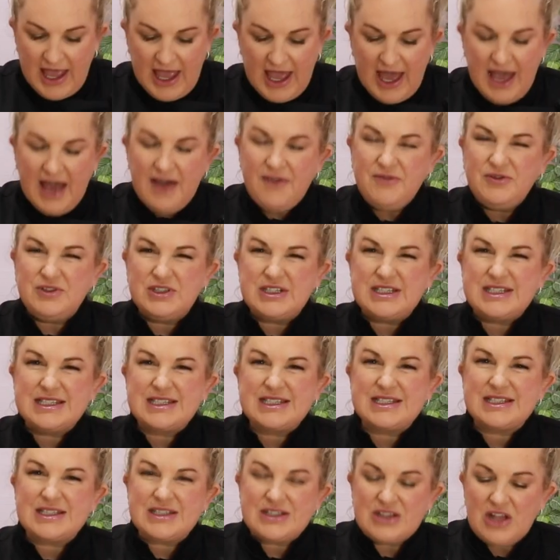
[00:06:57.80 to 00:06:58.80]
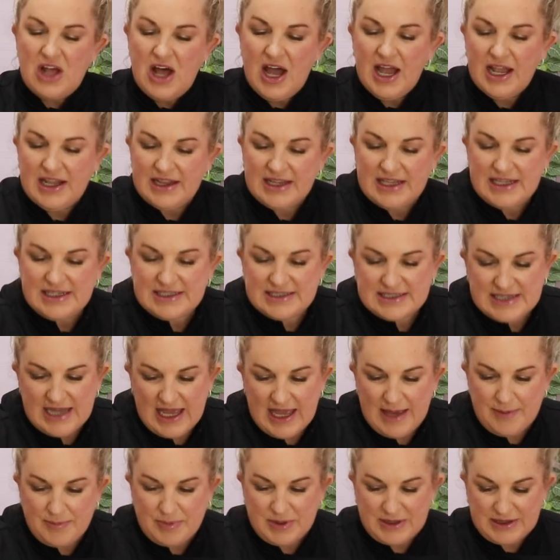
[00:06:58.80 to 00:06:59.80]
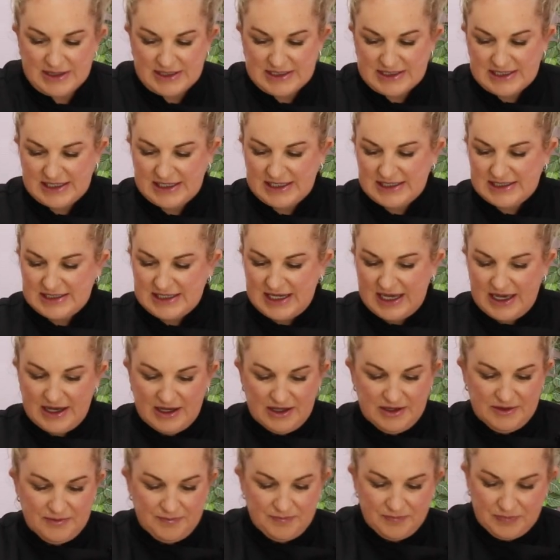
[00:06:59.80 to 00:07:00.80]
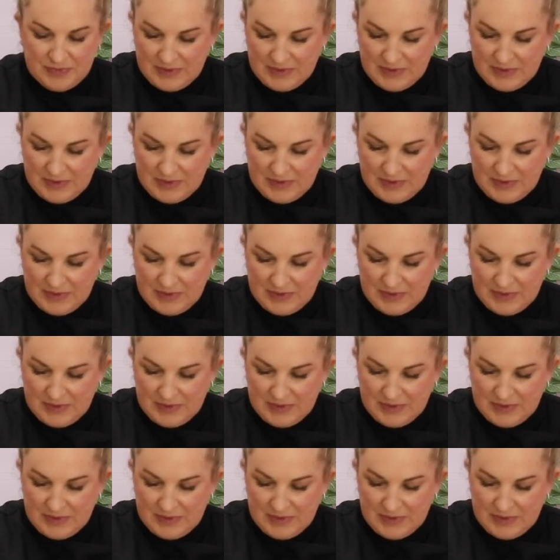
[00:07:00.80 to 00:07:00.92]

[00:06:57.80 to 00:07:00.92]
have just slightly dampened the tea towel.